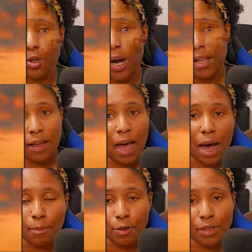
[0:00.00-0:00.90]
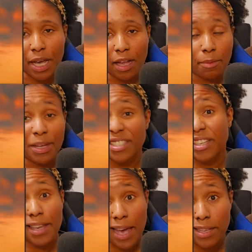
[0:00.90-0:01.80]
trying to calm her down and
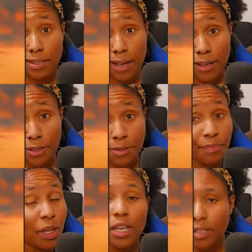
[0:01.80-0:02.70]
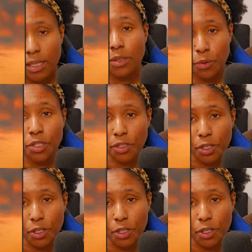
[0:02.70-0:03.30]
basically gaslight her, because that's what she's